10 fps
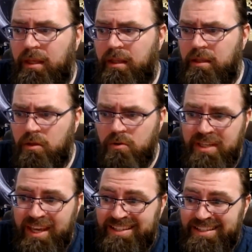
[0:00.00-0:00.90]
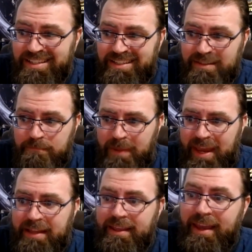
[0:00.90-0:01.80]
use cases
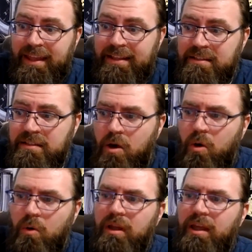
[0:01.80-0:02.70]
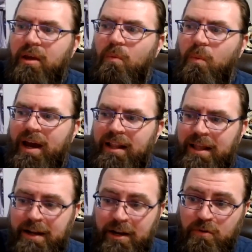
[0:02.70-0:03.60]
baked in. So while
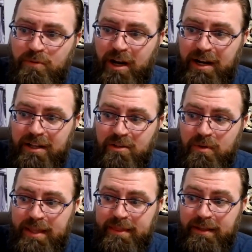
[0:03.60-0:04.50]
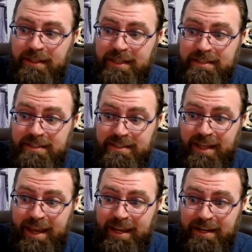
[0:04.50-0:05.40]
on a new product you get the clean
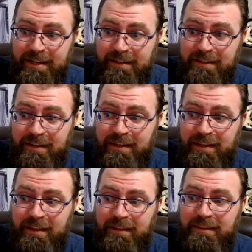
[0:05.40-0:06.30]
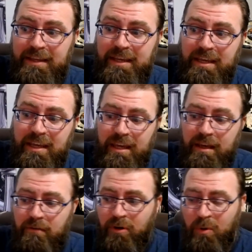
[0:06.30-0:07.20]
slate, the
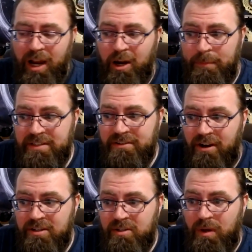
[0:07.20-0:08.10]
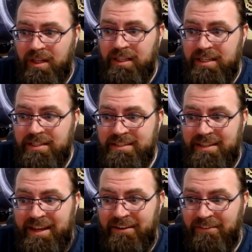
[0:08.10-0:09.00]
requirements are also a clean
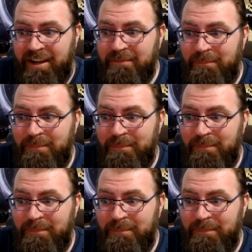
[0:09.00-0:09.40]
slate, right?